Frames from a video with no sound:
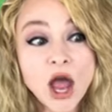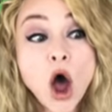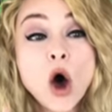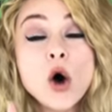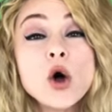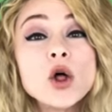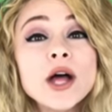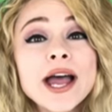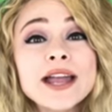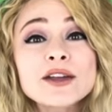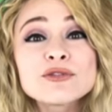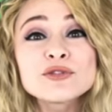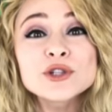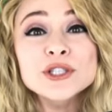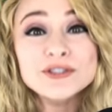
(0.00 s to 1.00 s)
A whole egg
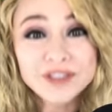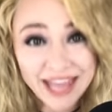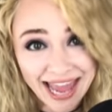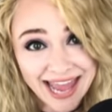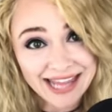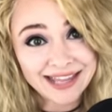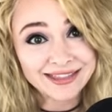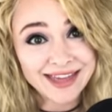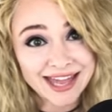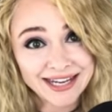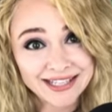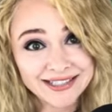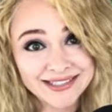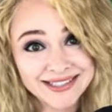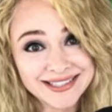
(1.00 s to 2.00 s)
full of cake,
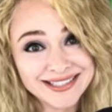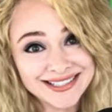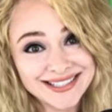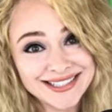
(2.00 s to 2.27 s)
that is.